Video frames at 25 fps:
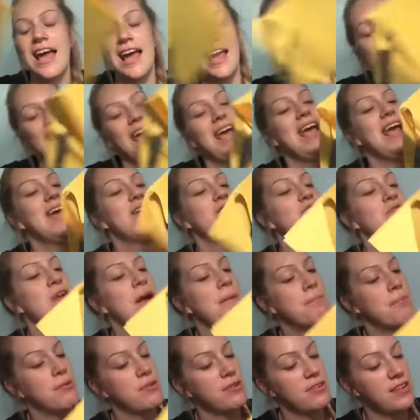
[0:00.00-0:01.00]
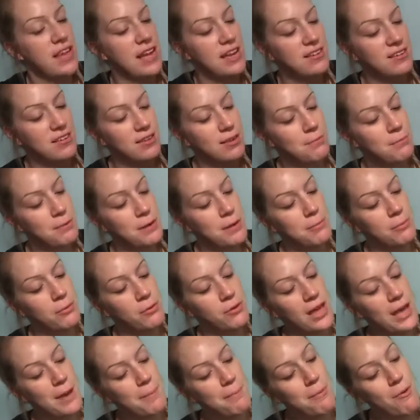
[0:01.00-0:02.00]
It represents the people
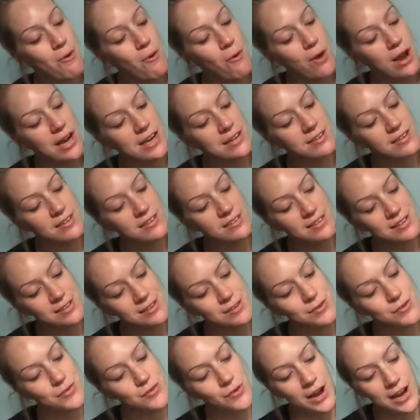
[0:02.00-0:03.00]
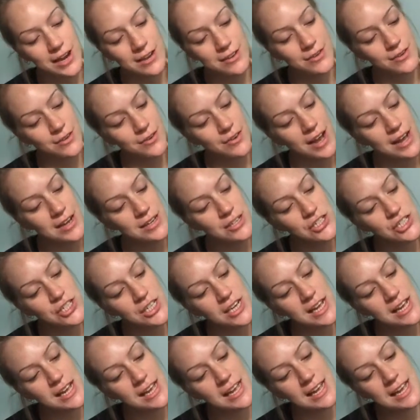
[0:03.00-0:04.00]
that point us in the right
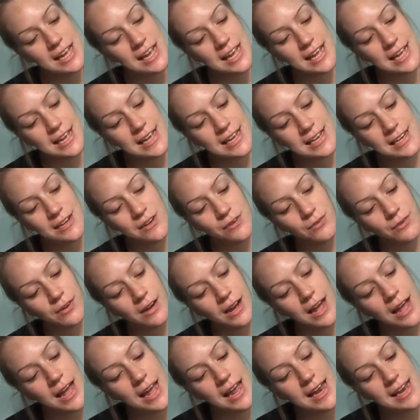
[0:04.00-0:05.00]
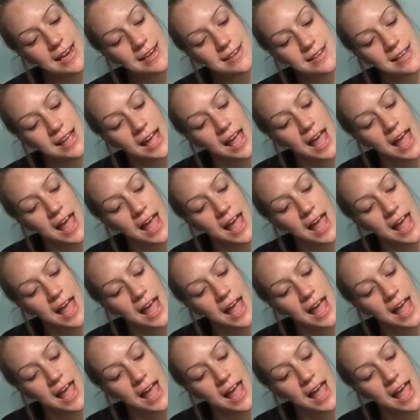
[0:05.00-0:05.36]
direction, right?